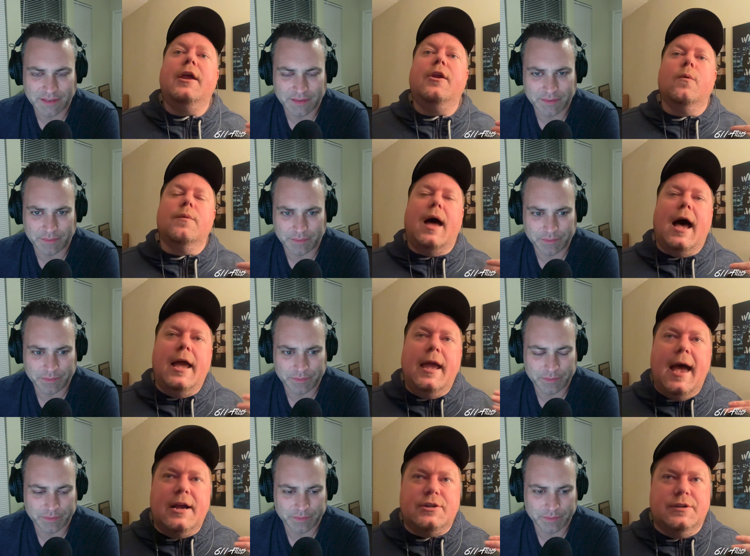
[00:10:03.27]
Speaker 1: don't I
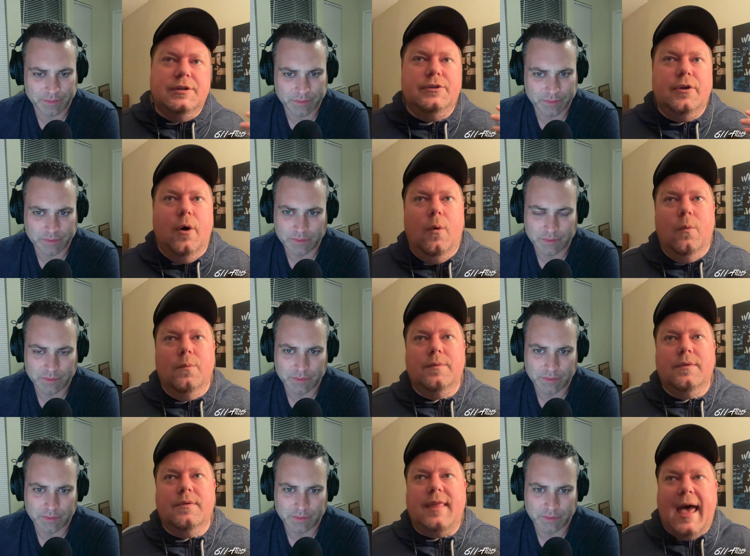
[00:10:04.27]
actually don't
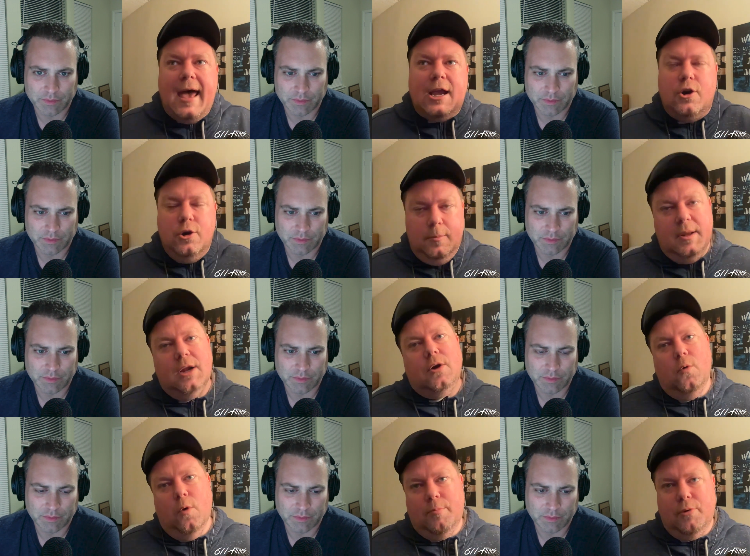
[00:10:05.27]
that could have been a
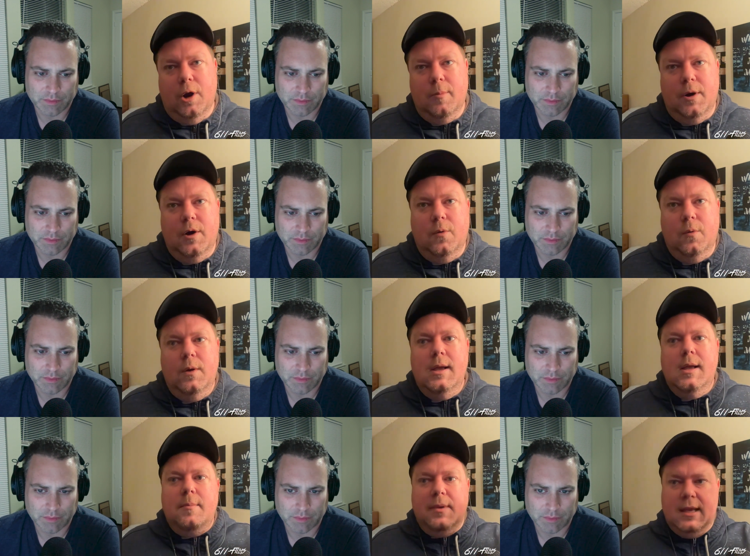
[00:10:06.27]
cool promo
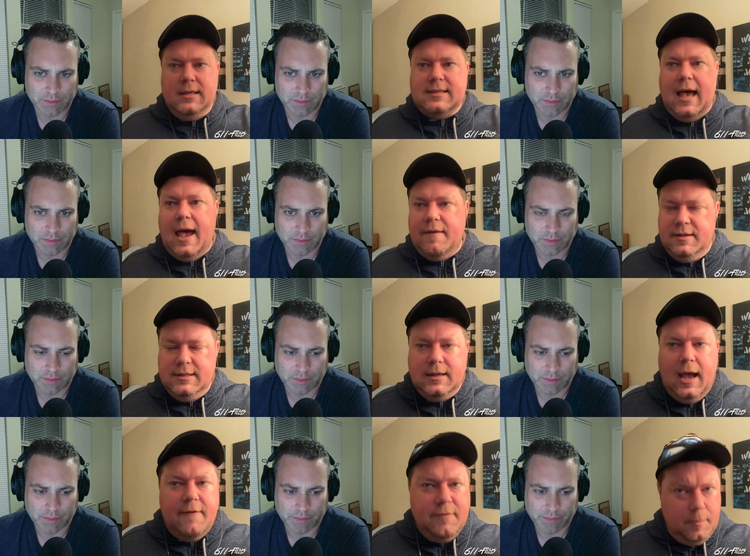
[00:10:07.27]
because I haven't
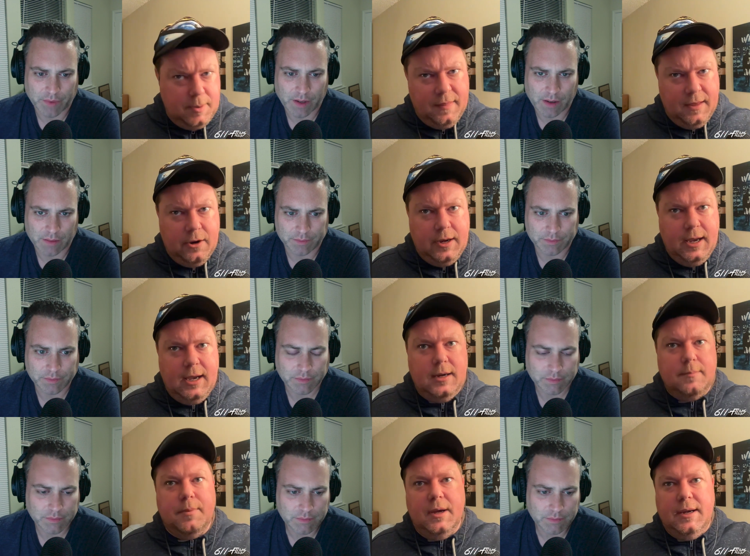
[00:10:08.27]
I haven't been there yet,
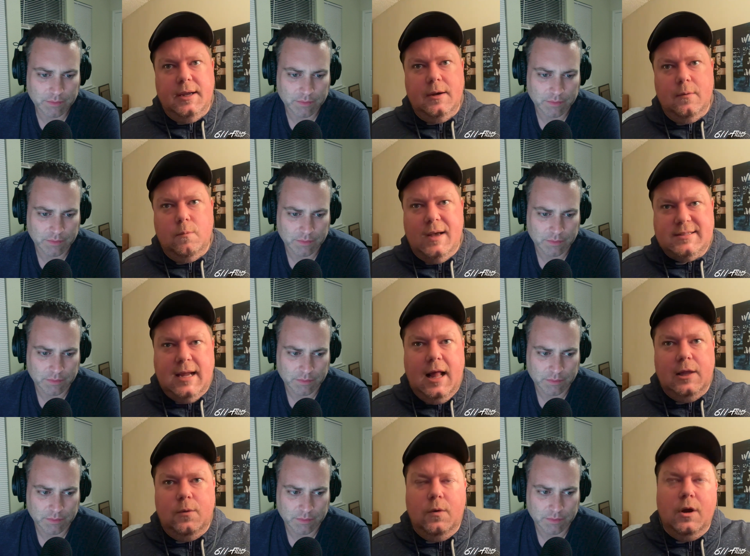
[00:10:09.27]
but in West
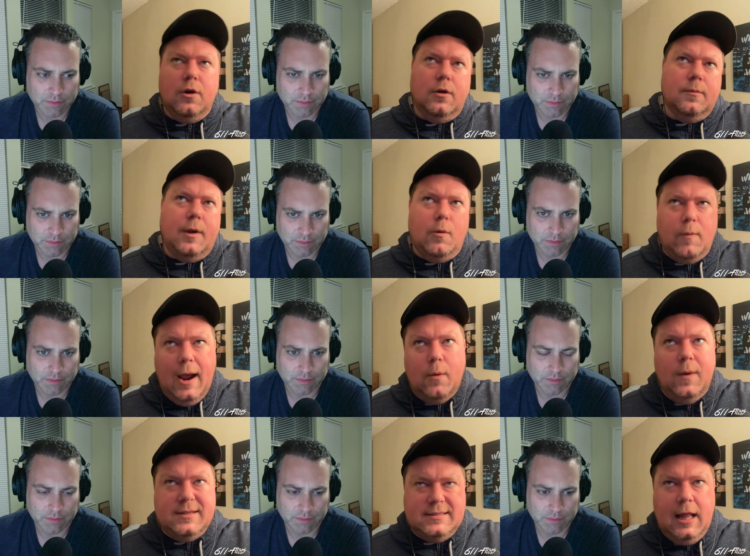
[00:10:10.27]
Hollywood or around
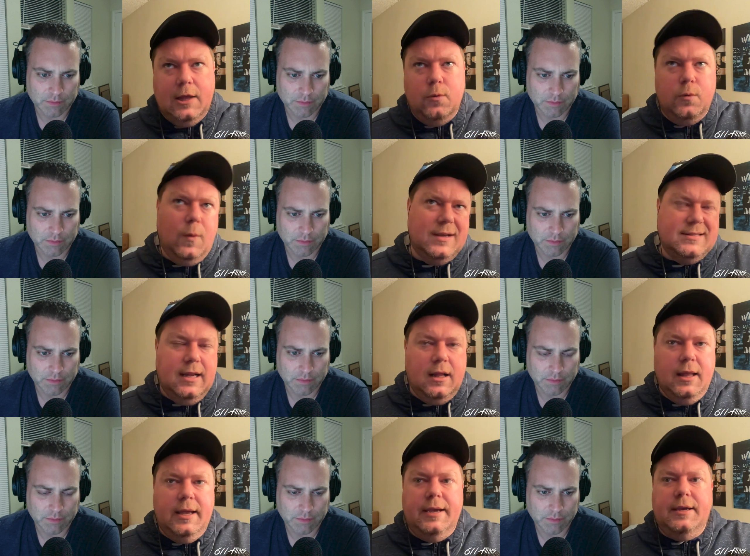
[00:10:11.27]
West Hollywood, West
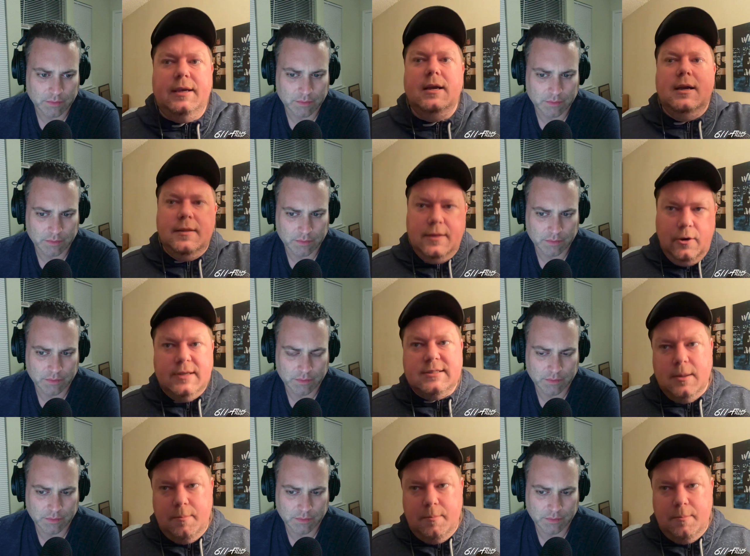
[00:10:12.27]
LA, there is the